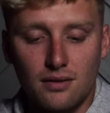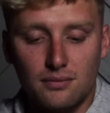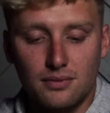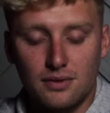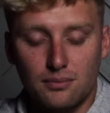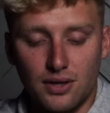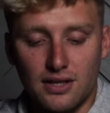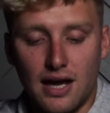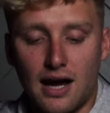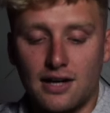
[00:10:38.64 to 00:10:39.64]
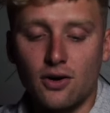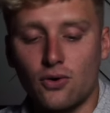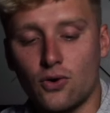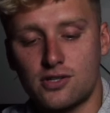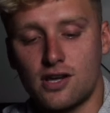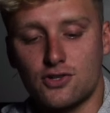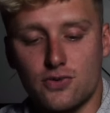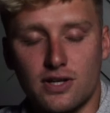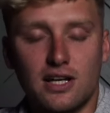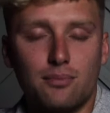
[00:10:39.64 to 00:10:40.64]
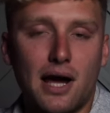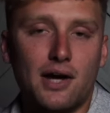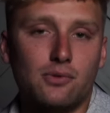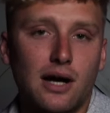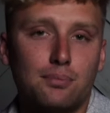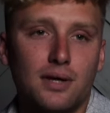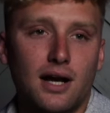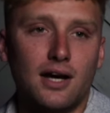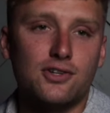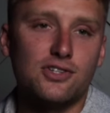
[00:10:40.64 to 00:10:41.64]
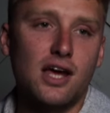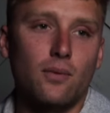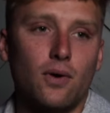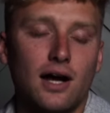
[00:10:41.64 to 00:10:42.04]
But yeah, I know course sellers really get a bad rep, and I understand why.